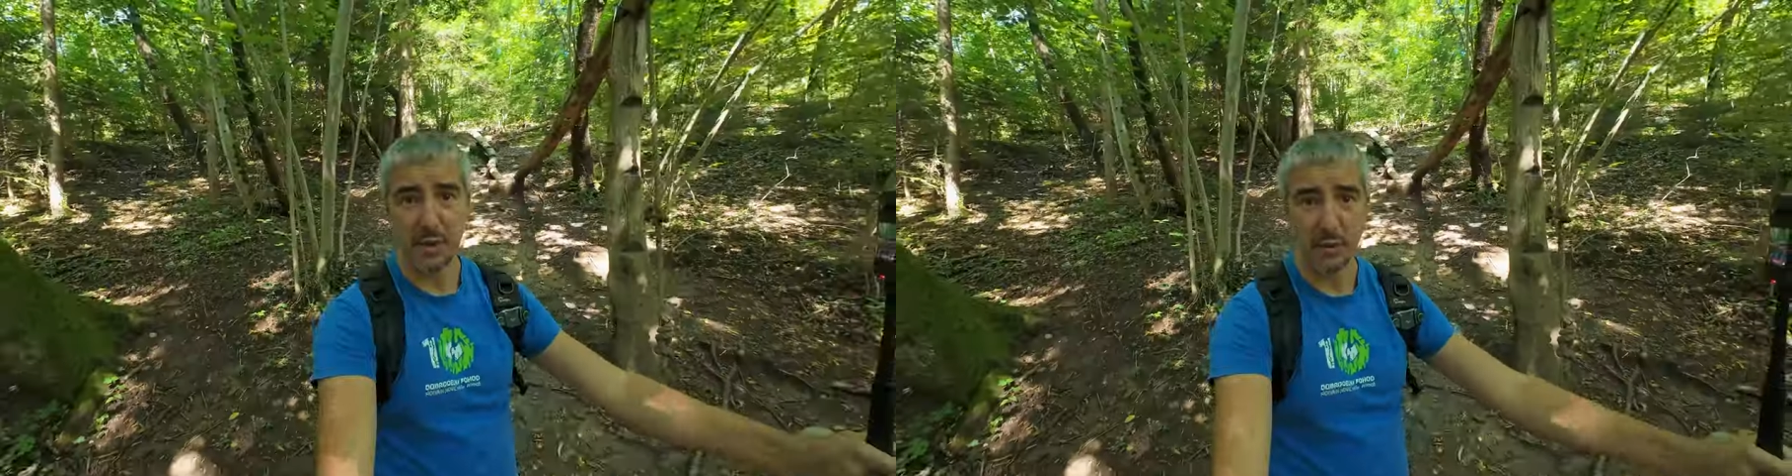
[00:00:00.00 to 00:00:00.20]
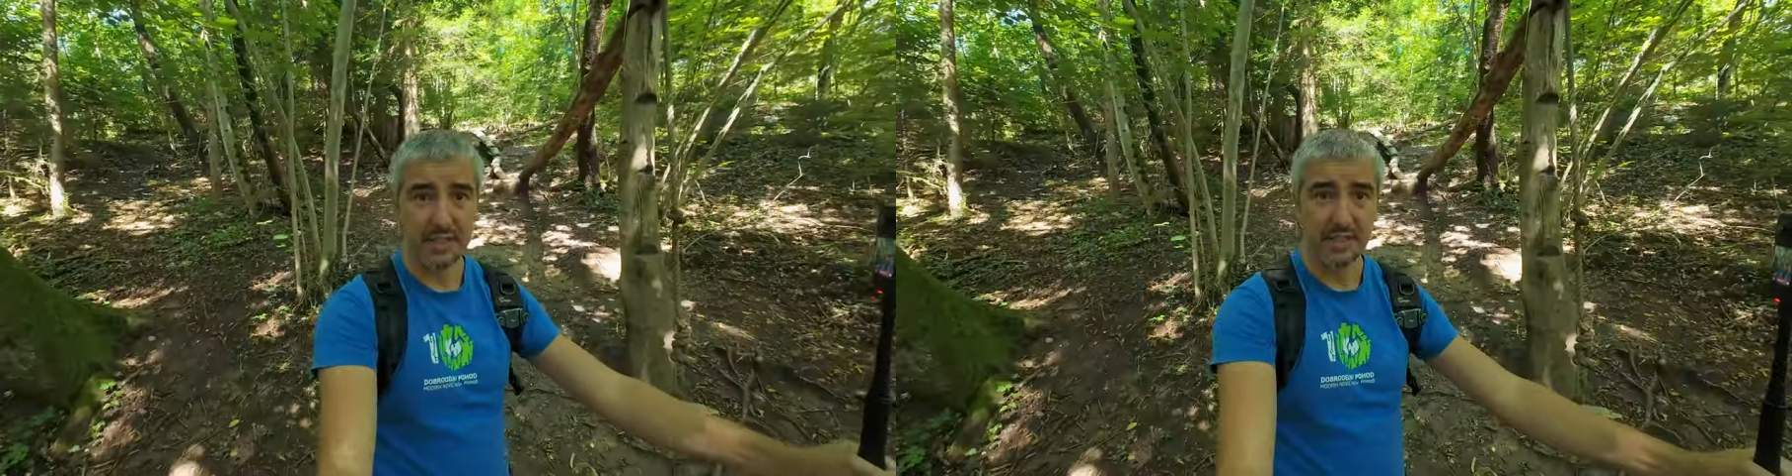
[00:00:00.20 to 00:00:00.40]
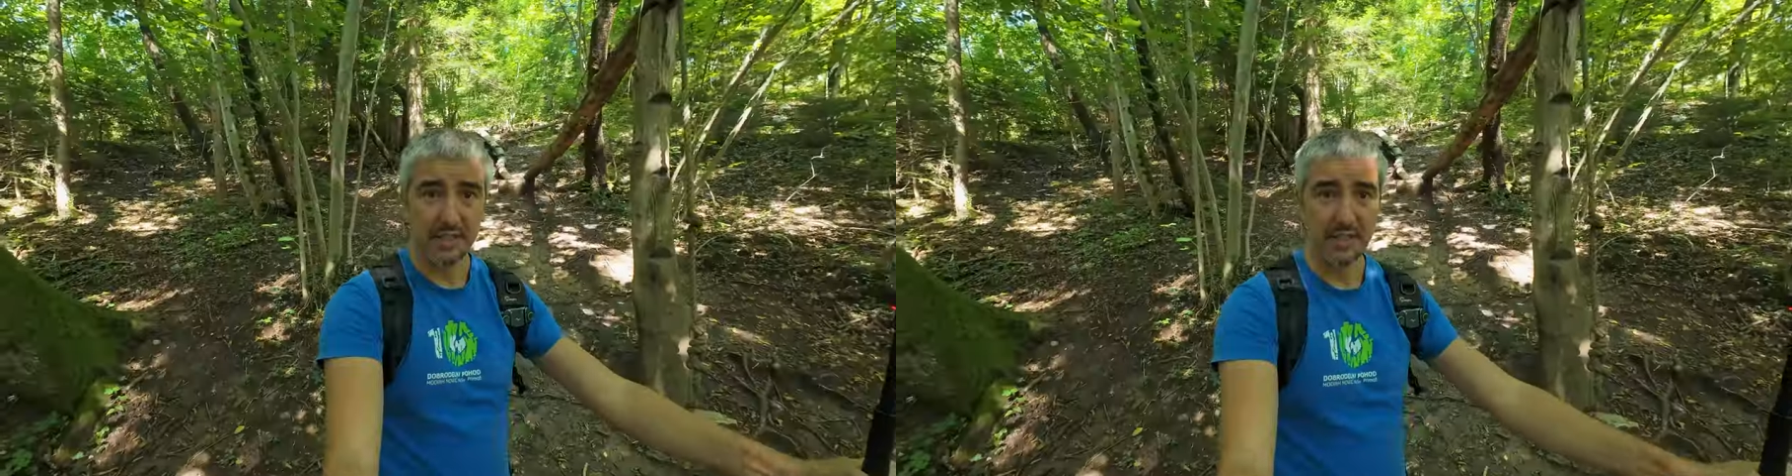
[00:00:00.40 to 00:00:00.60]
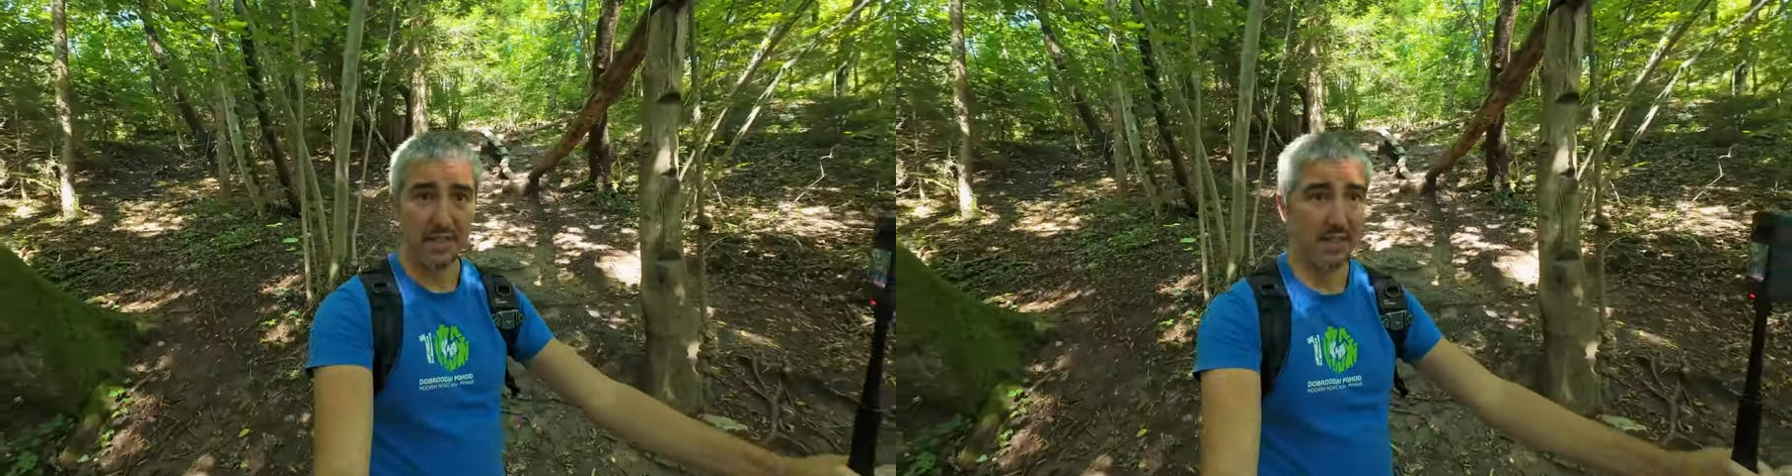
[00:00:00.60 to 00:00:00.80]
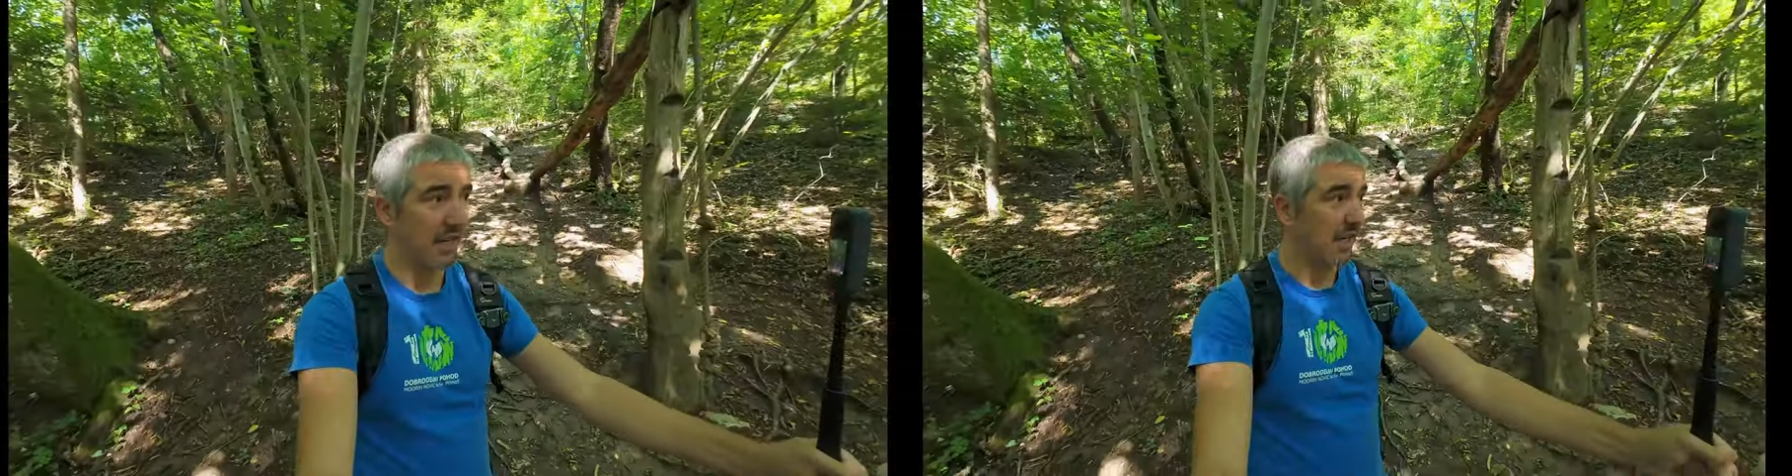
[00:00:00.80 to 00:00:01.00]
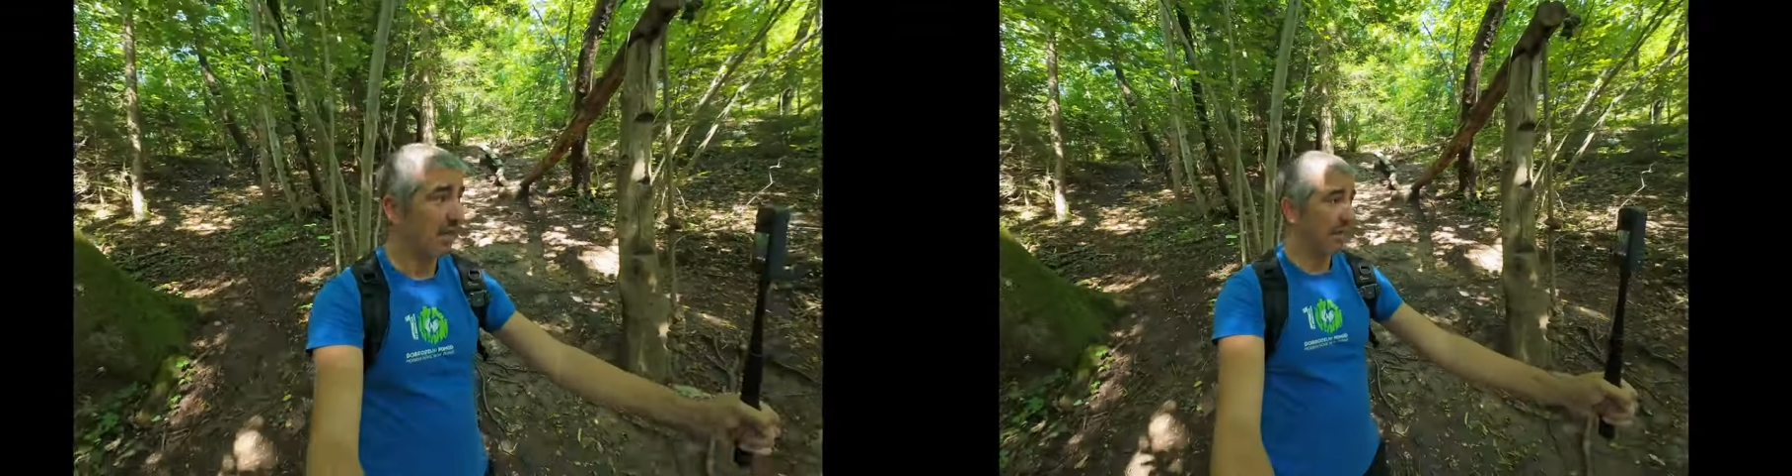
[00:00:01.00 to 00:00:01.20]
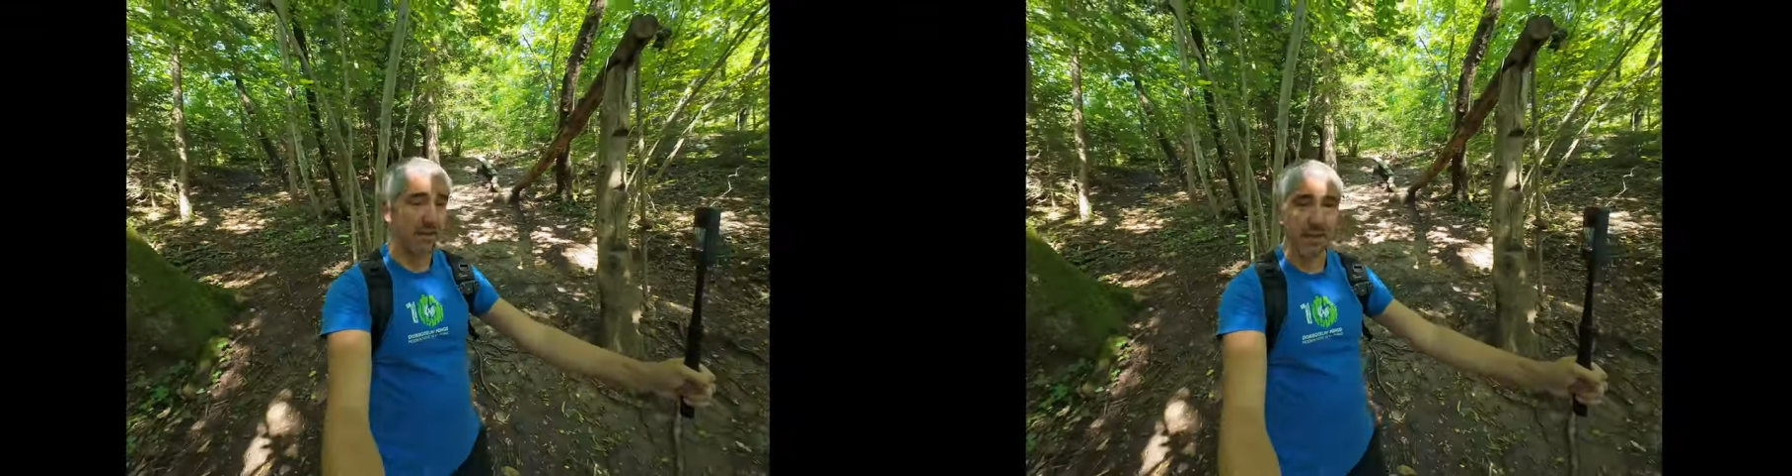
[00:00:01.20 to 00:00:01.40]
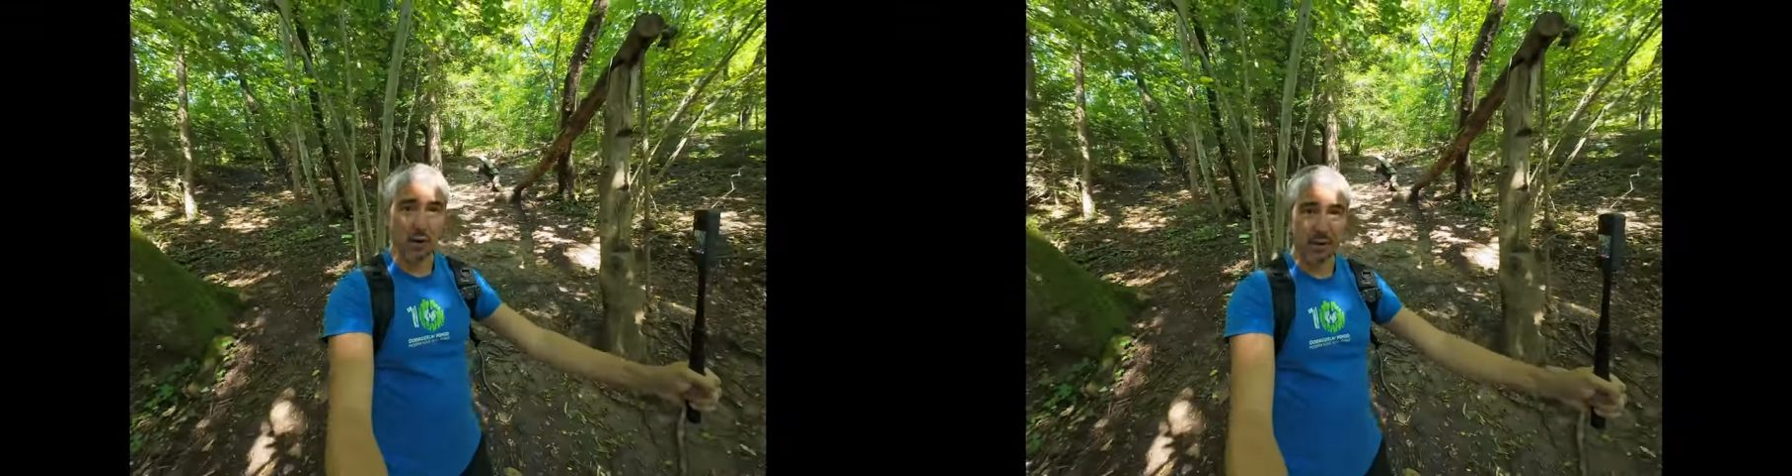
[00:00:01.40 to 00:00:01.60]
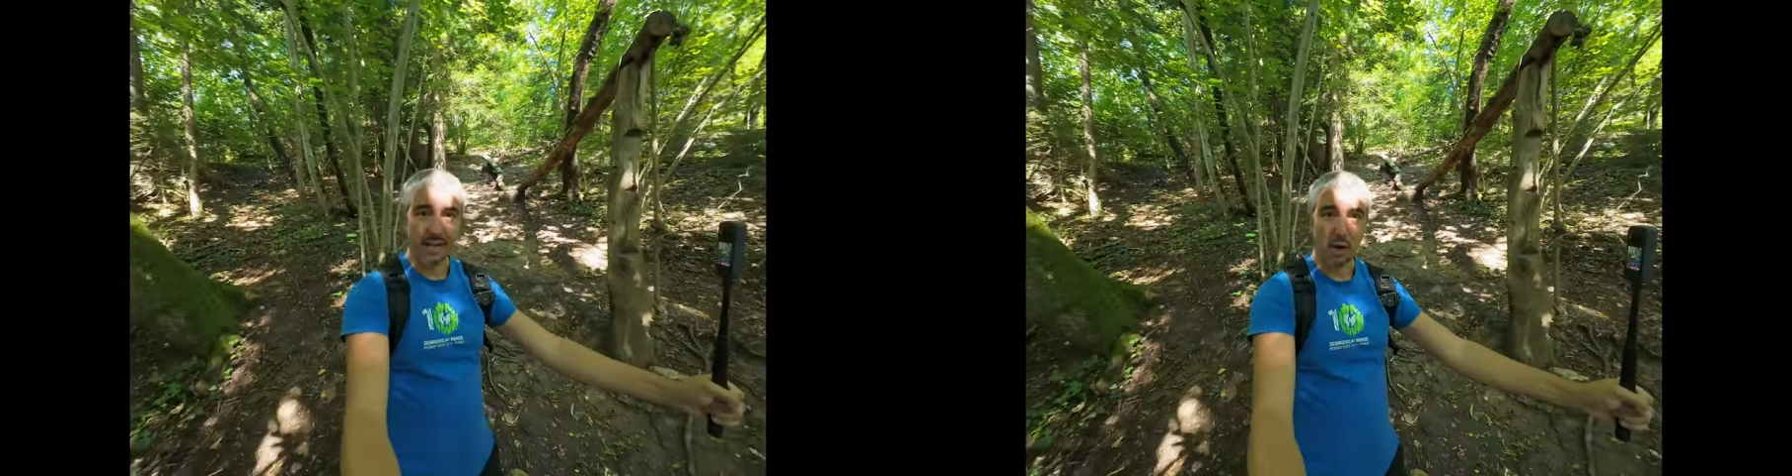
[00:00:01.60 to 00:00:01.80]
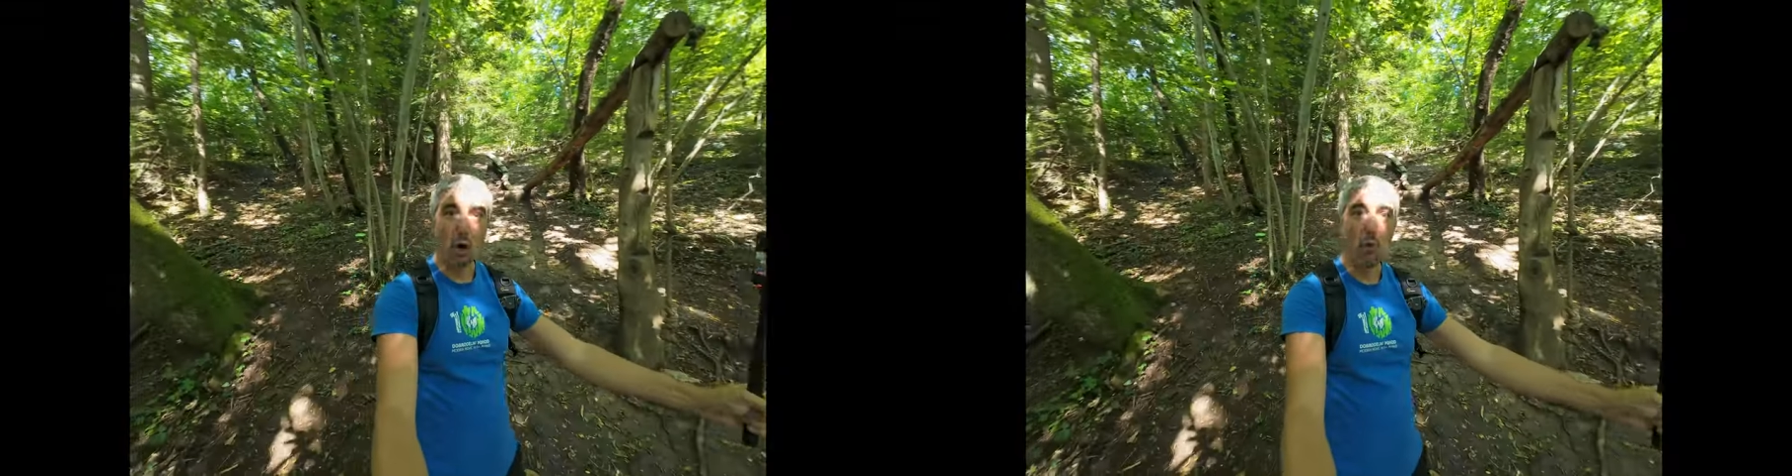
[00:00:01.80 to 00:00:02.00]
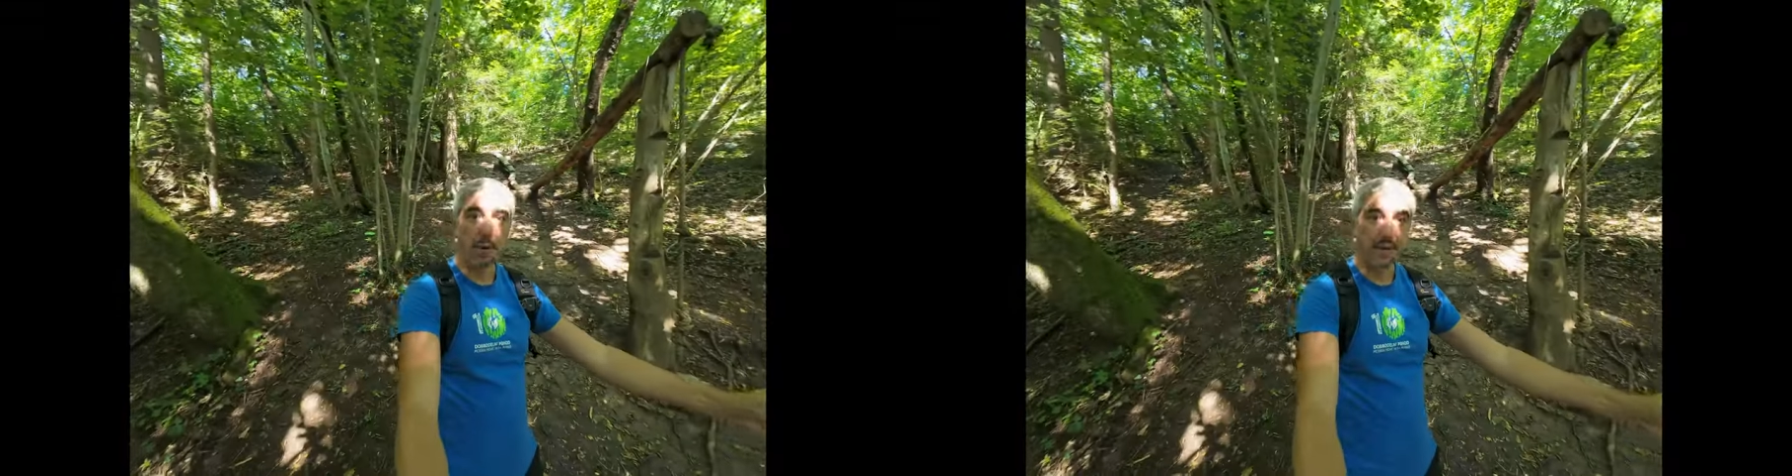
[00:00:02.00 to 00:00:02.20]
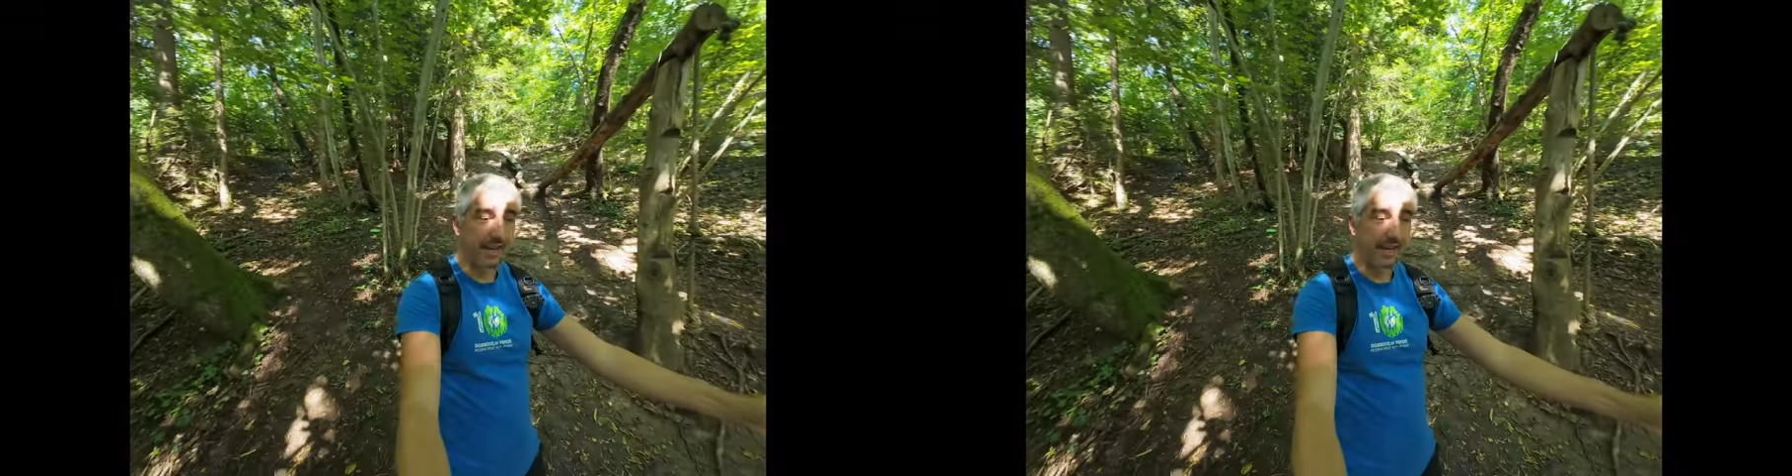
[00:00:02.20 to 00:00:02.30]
one with just the you know, like an open